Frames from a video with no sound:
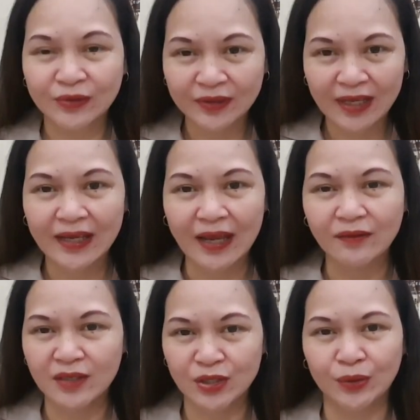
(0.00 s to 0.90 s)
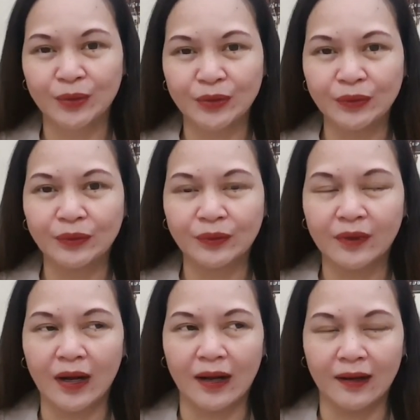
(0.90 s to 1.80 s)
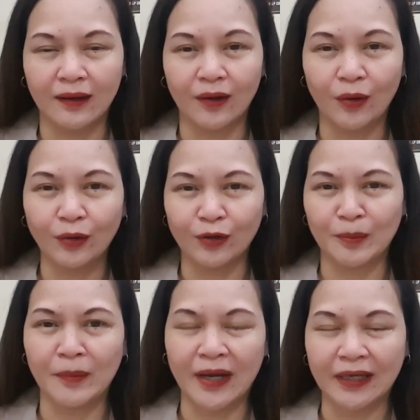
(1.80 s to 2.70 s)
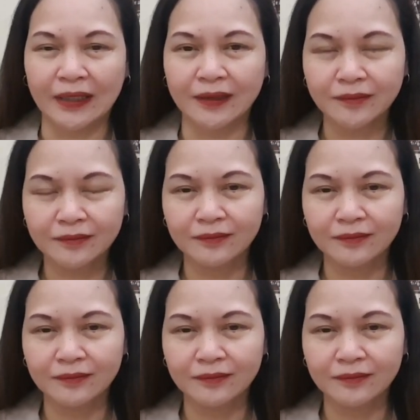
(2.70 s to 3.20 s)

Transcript: Today I will show you all of my